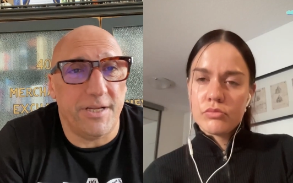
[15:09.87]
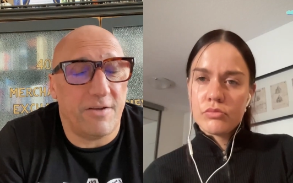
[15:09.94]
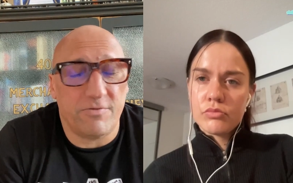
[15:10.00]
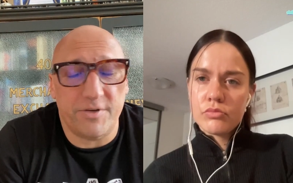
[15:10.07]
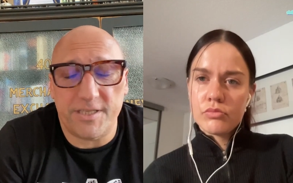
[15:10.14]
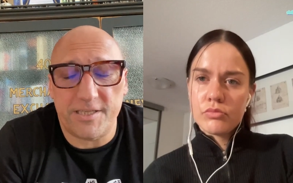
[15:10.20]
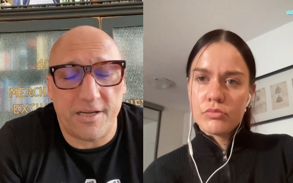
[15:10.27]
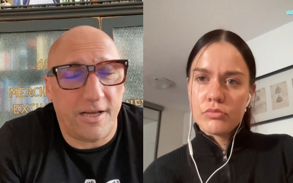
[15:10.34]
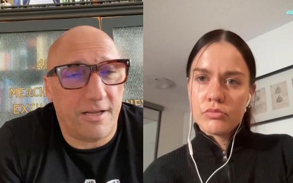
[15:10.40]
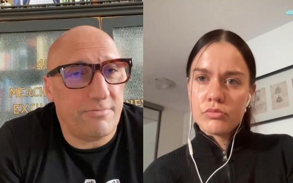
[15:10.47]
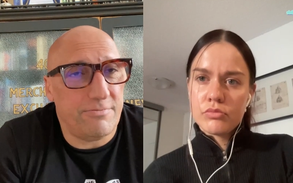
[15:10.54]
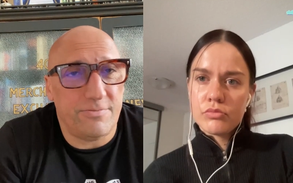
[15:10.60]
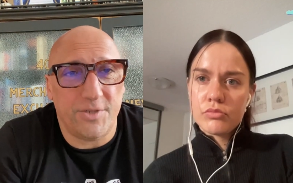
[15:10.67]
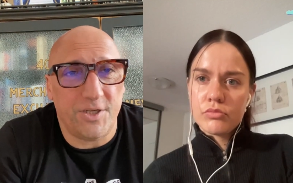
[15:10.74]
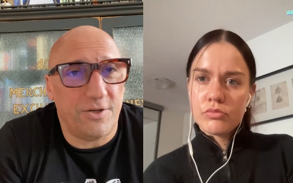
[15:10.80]
Speaker 1: Every
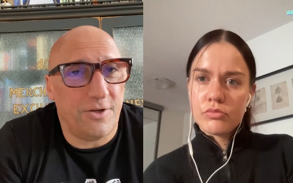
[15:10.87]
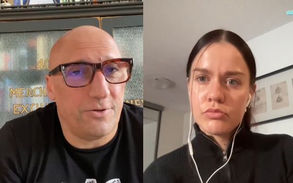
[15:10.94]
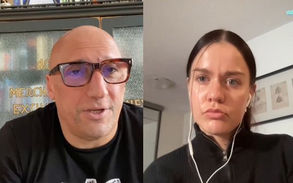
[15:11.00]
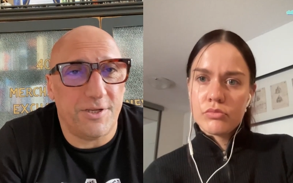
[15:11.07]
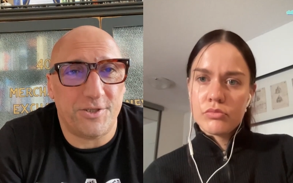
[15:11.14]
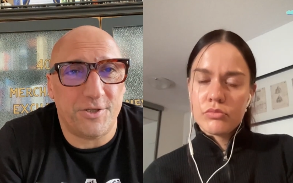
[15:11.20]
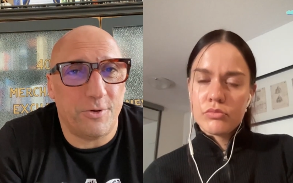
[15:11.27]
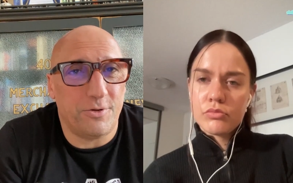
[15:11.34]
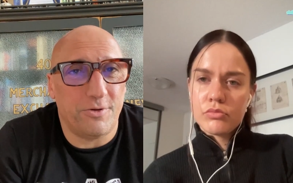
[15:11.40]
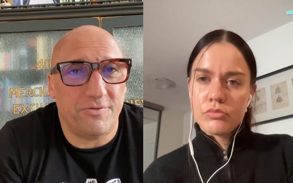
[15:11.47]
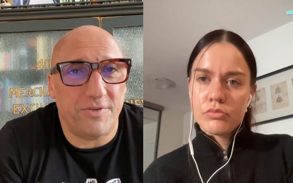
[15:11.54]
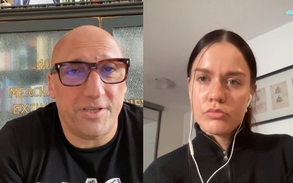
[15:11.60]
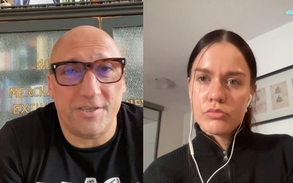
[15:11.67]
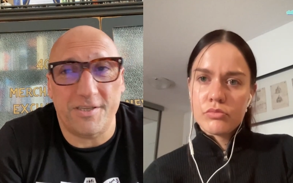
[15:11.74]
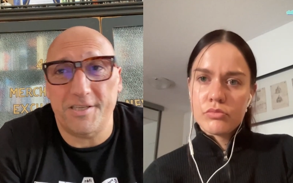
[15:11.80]
time you know they show their
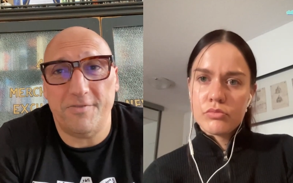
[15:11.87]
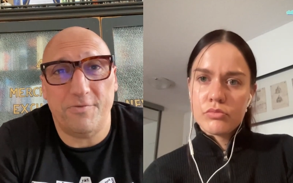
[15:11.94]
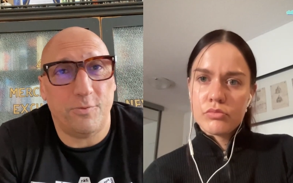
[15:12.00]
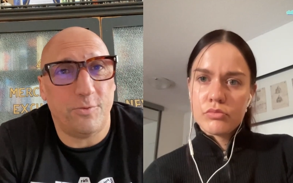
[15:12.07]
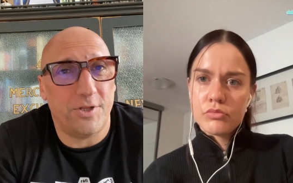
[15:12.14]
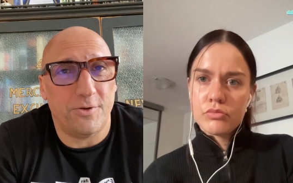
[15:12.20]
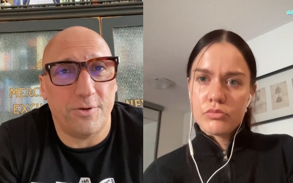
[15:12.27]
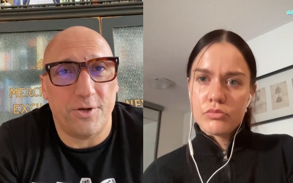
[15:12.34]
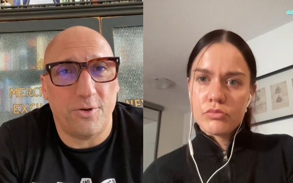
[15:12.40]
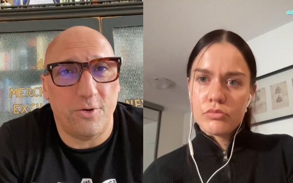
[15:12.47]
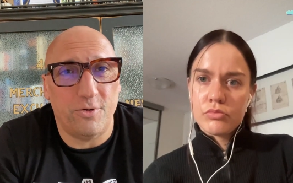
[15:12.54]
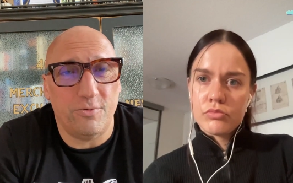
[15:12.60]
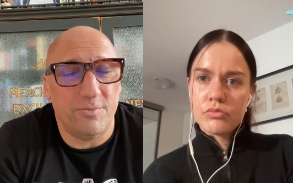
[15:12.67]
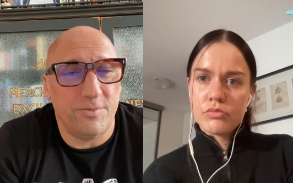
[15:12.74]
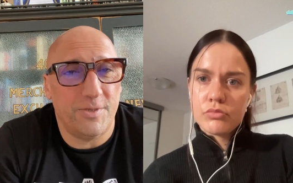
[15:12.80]
faces, even when they're at
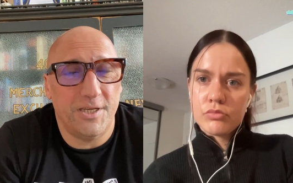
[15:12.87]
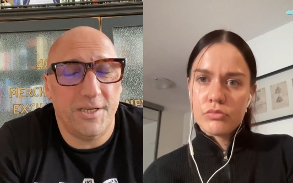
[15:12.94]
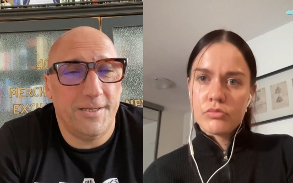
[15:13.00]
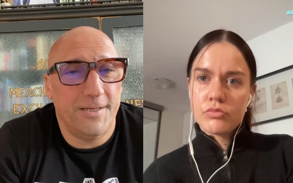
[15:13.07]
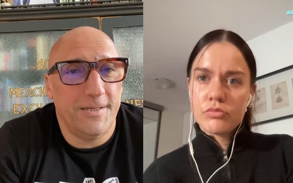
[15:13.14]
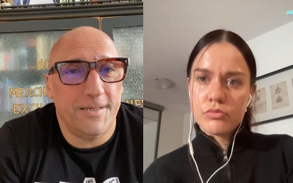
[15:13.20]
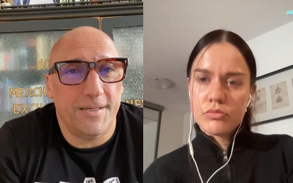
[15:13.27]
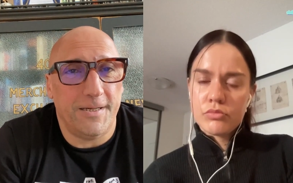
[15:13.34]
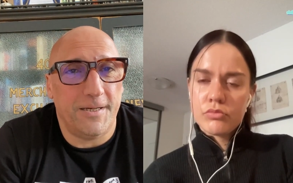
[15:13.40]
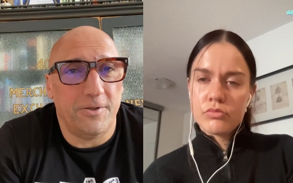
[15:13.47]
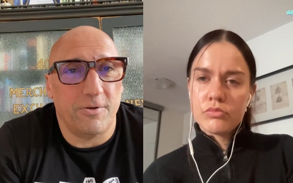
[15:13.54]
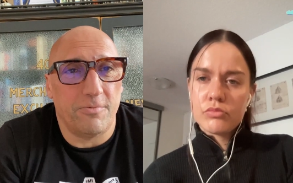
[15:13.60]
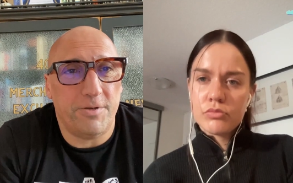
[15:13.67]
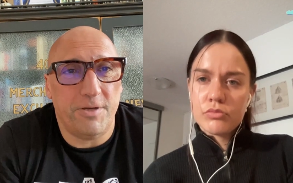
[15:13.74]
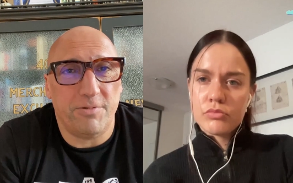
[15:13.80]
home uh,
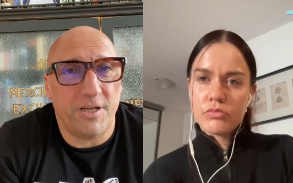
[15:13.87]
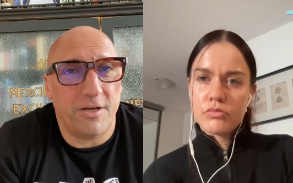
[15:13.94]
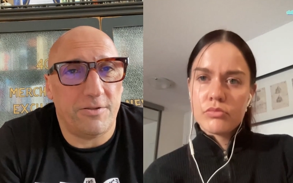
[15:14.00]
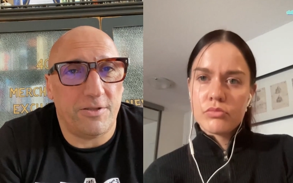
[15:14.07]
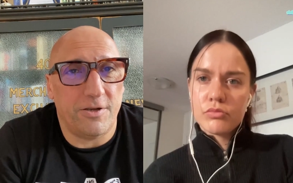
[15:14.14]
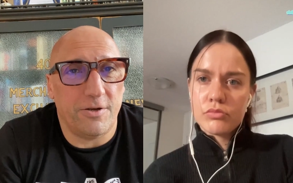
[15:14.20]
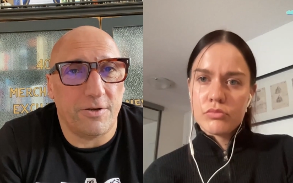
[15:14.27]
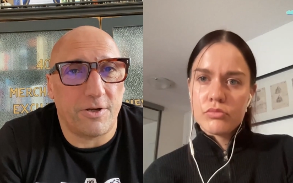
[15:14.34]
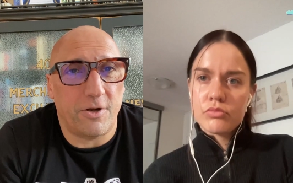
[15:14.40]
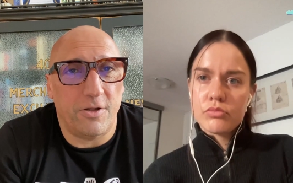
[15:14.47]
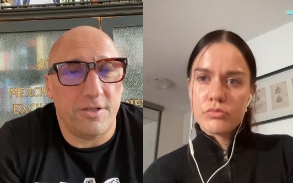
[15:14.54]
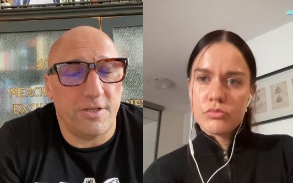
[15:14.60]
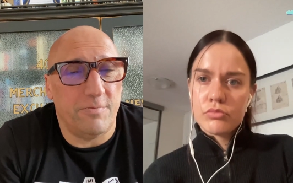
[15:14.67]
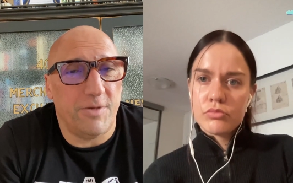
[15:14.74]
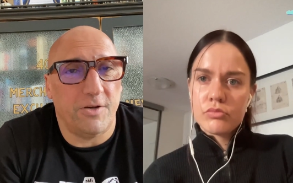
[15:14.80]
there are people out there
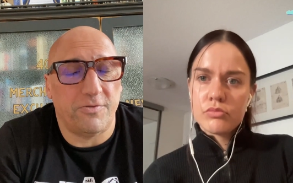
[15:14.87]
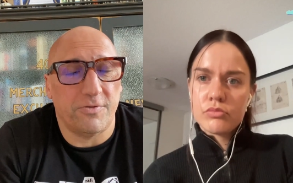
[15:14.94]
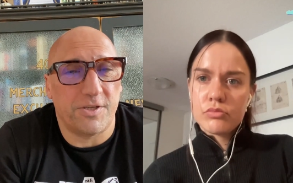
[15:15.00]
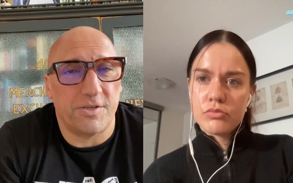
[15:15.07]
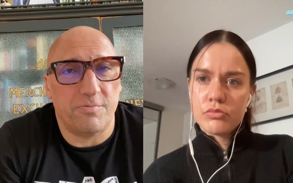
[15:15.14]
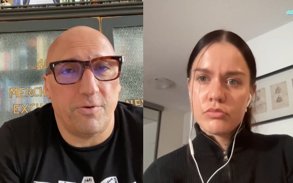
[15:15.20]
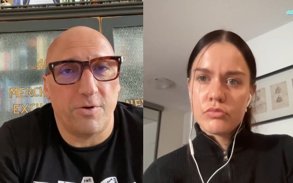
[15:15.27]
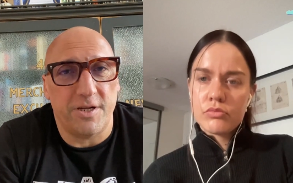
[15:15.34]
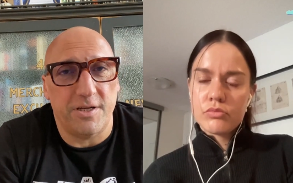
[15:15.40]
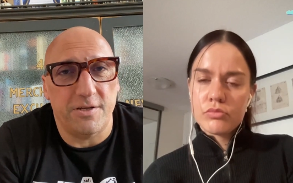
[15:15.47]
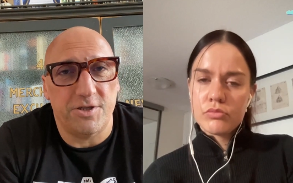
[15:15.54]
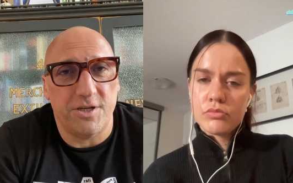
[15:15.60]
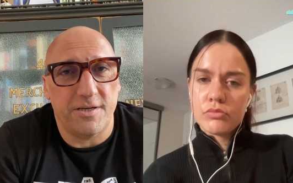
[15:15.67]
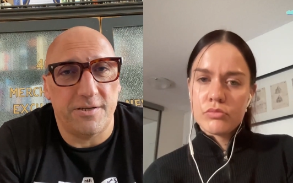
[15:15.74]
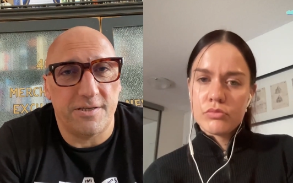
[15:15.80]
calling them out for supporting a
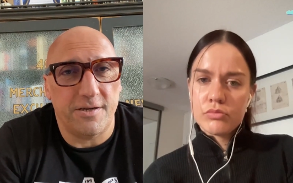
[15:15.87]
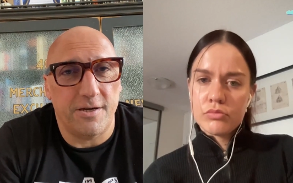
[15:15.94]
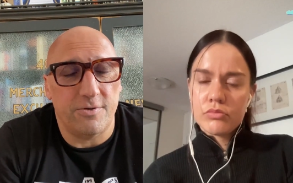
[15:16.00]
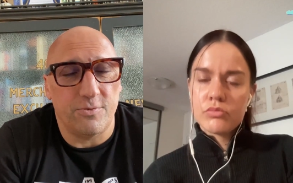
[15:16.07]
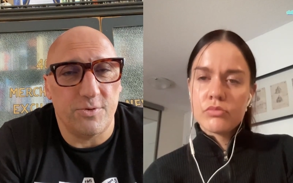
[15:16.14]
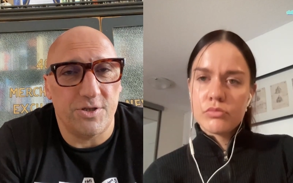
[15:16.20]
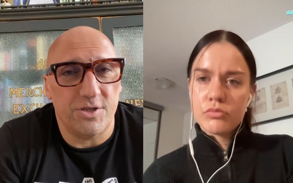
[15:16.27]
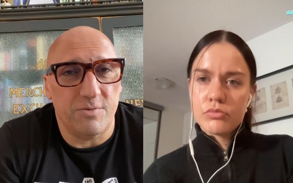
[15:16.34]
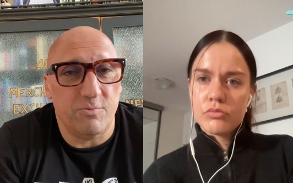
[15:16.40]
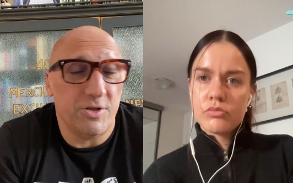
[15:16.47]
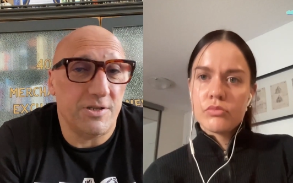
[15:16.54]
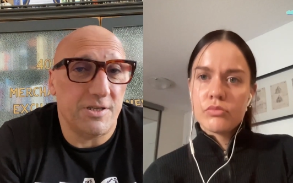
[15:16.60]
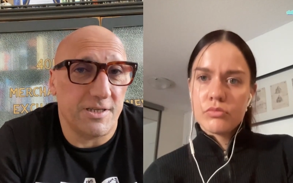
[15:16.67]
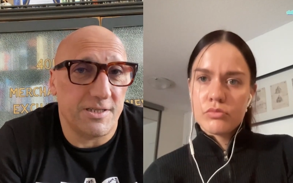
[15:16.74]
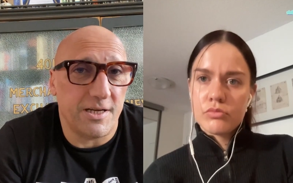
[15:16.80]
genocidal regime,
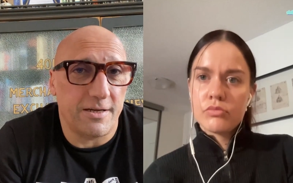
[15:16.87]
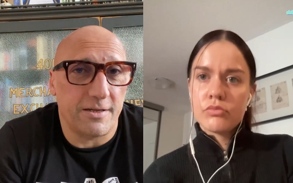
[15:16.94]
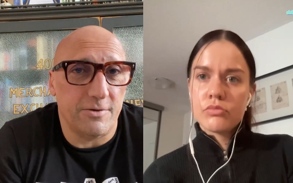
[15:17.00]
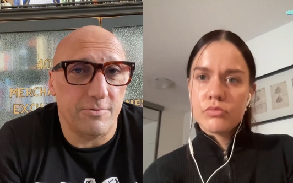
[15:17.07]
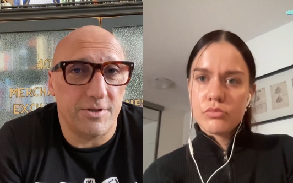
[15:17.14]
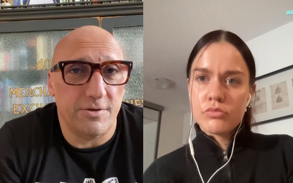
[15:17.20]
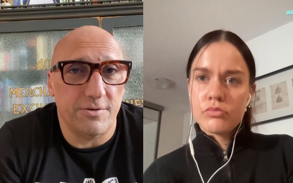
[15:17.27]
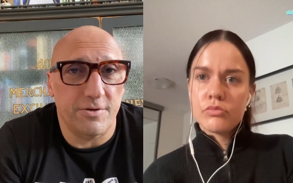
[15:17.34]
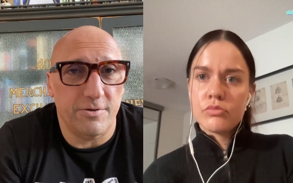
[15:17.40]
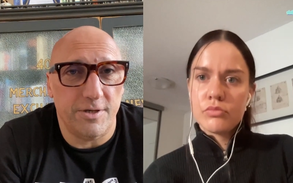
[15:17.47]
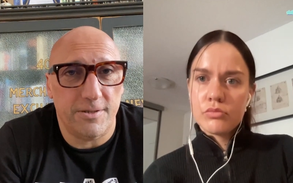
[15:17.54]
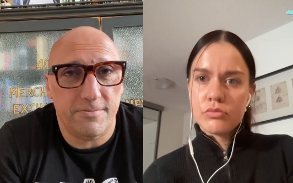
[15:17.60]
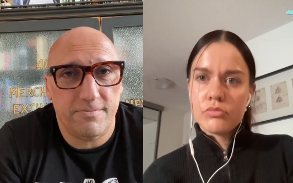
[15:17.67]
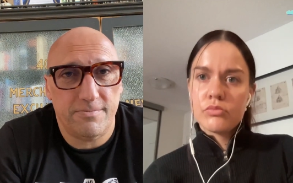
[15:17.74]
which is exactly what they're doing.